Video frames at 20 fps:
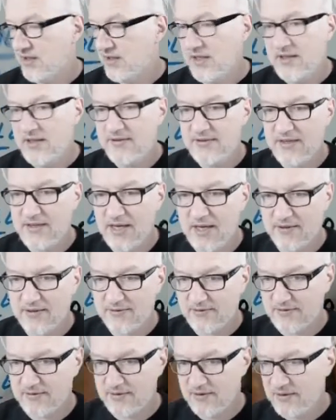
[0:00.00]

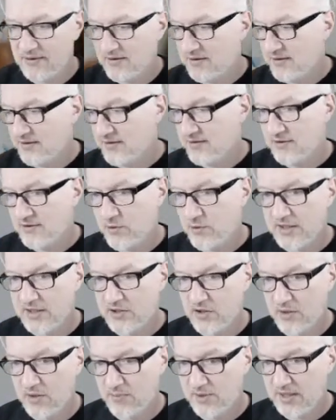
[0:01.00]
ECS, it's
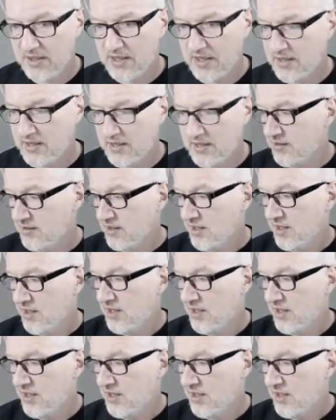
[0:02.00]
quite complicated.